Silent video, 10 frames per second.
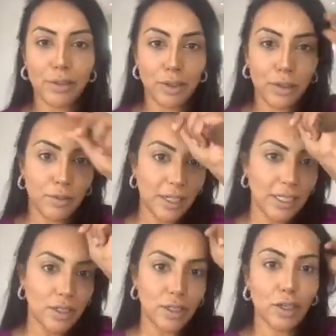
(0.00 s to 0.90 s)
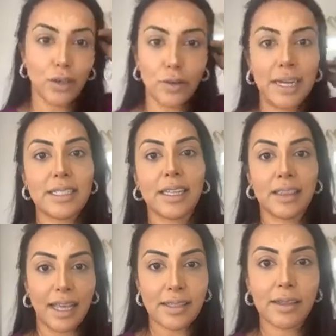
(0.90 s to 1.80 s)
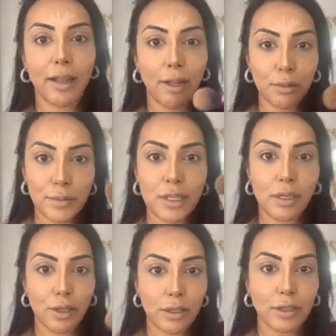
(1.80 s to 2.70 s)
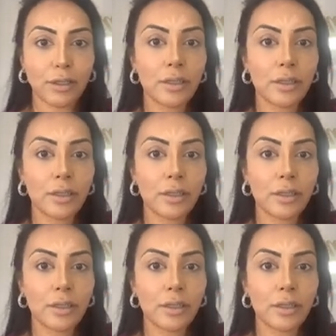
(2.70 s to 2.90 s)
you're not really creating that sculpt look.